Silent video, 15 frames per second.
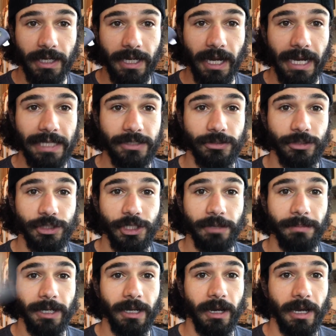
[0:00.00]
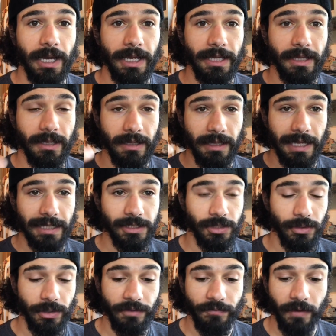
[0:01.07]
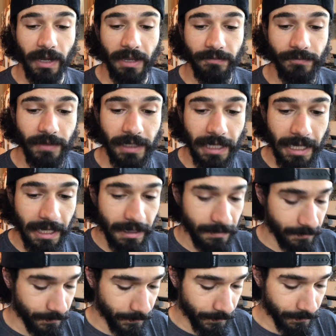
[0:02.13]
Kizer Gemini S35VN.